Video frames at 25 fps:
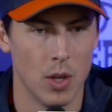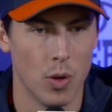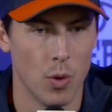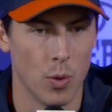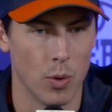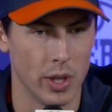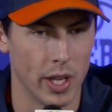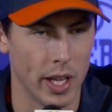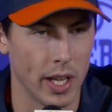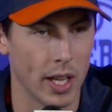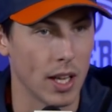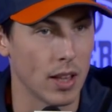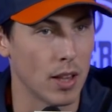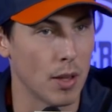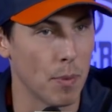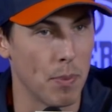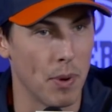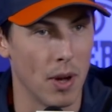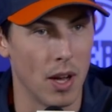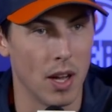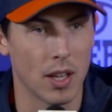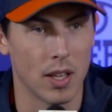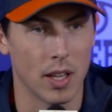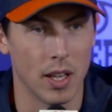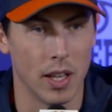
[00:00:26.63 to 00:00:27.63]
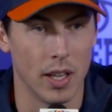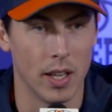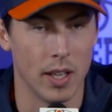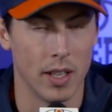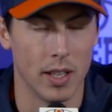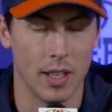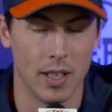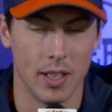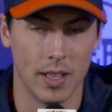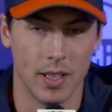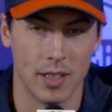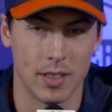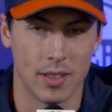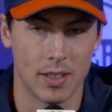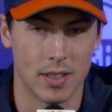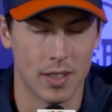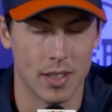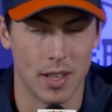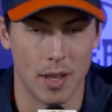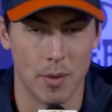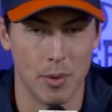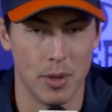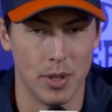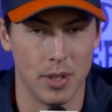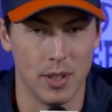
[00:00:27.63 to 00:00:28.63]
When I get the puck, it's
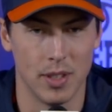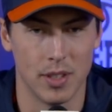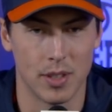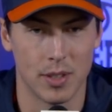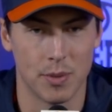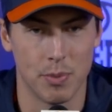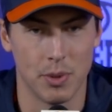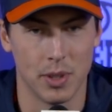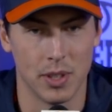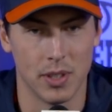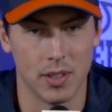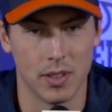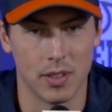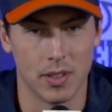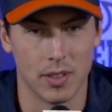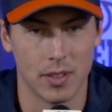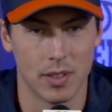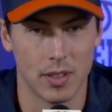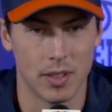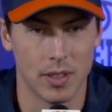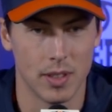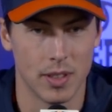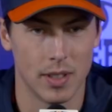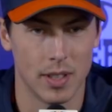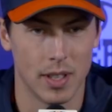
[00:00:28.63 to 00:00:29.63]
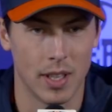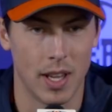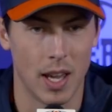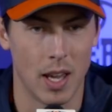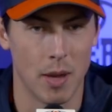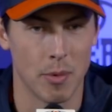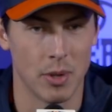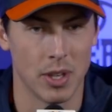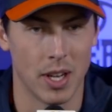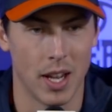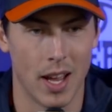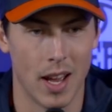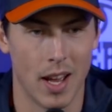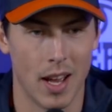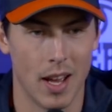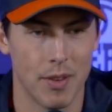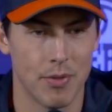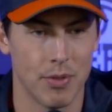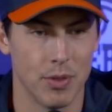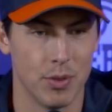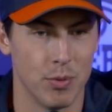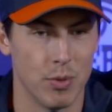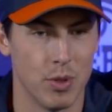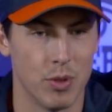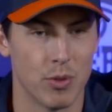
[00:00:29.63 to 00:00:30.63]
been a game and a
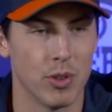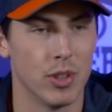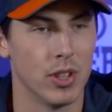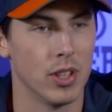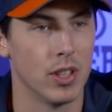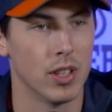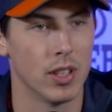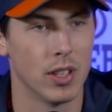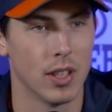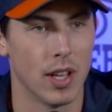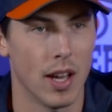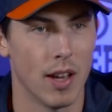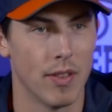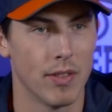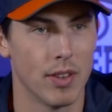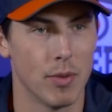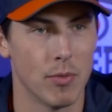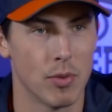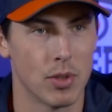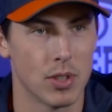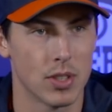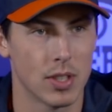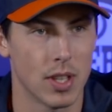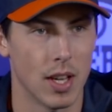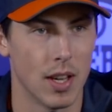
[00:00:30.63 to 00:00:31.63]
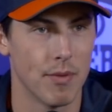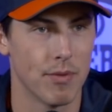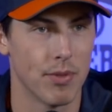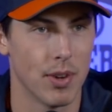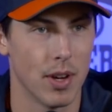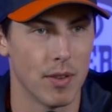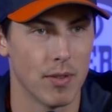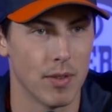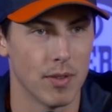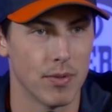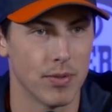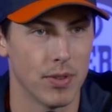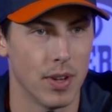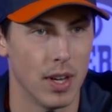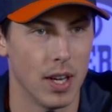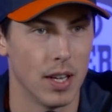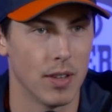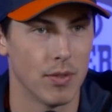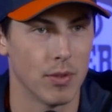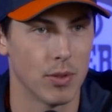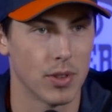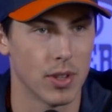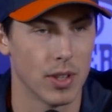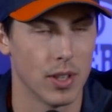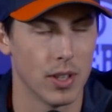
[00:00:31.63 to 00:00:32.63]
half, and we really didn't have that much time
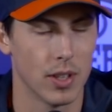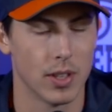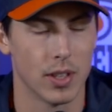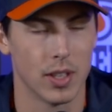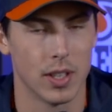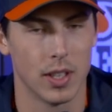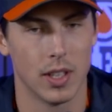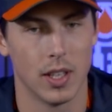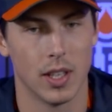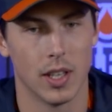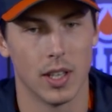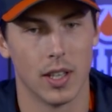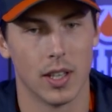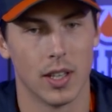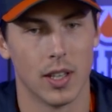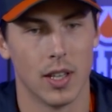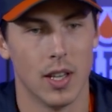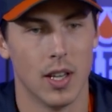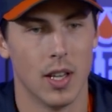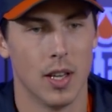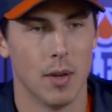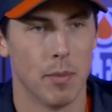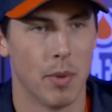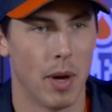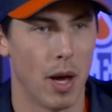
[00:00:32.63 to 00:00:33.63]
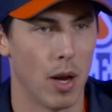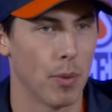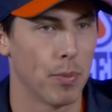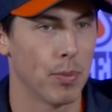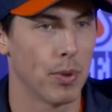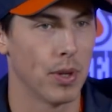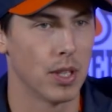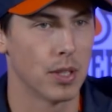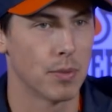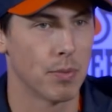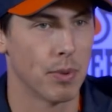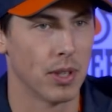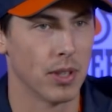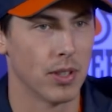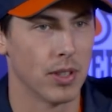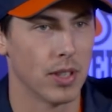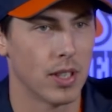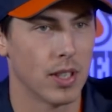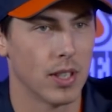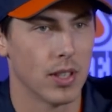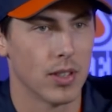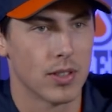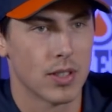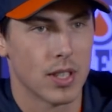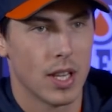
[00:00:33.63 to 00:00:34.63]
5-on-5 with all the power plays, penalty
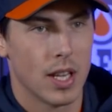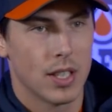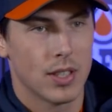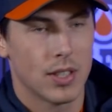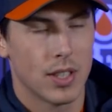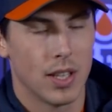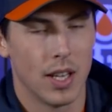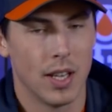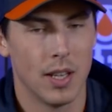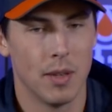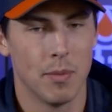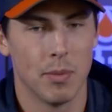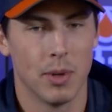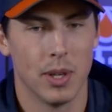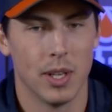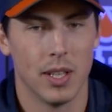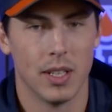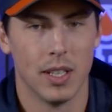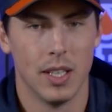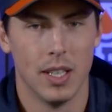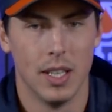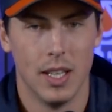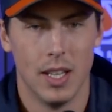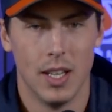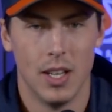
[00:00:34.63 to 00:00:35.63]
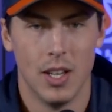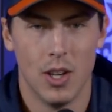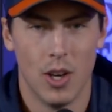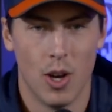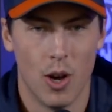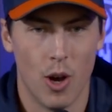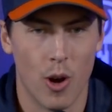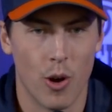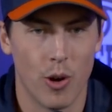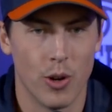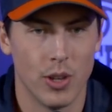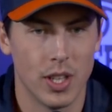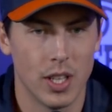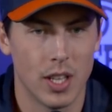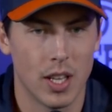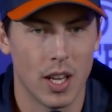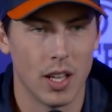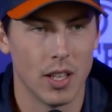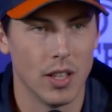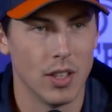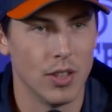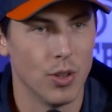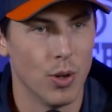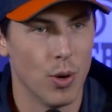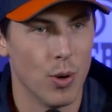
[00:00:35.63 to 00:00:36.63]
kills last game, but already
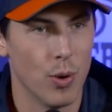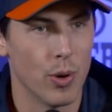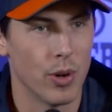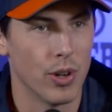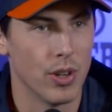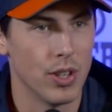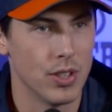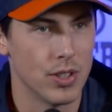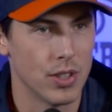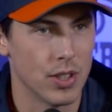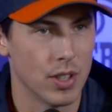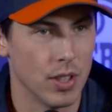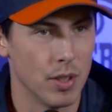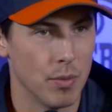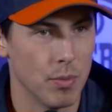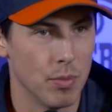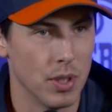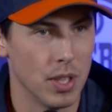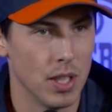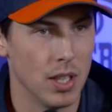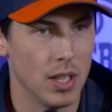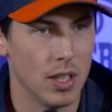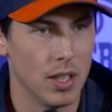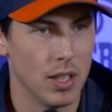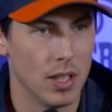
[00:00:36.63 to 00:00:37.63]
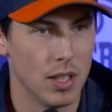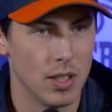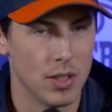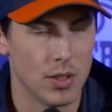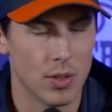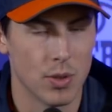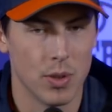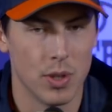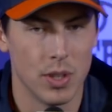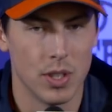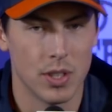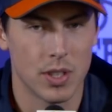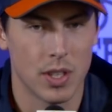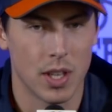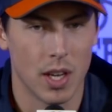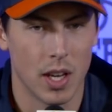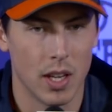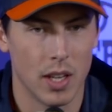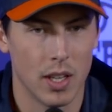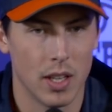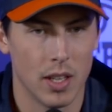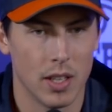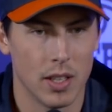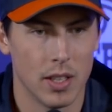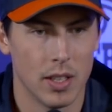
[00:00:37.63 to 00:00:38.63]
kind of know where he's going to be. He's always
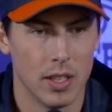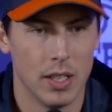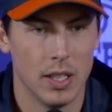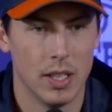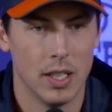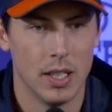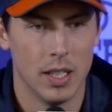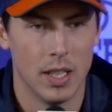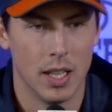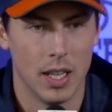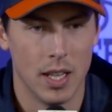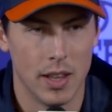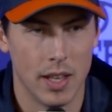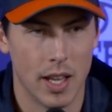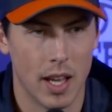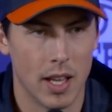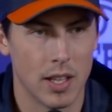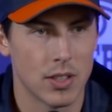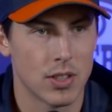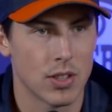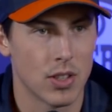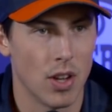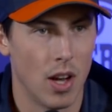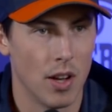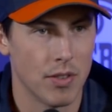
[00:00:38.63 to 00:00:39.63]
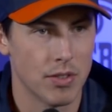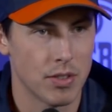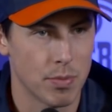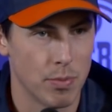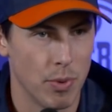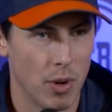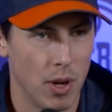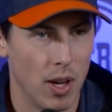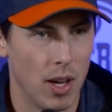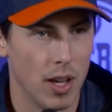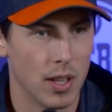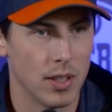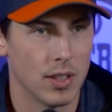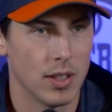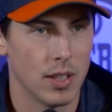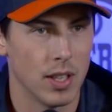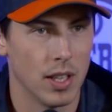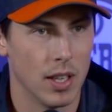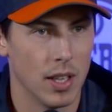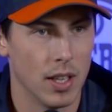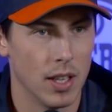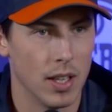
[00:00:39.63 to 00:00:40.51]
kind of in that soft spot,